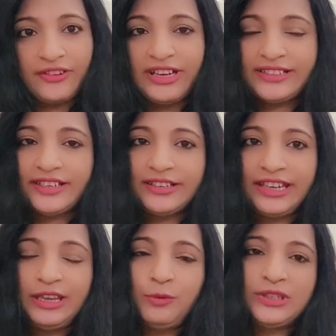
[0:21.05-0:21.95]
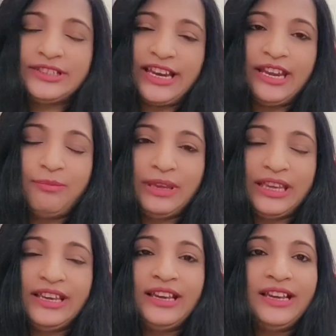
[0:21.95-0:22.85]
and recently he was telling
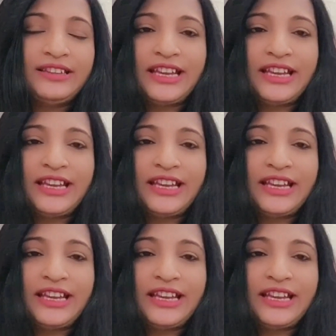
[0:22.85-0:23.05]
me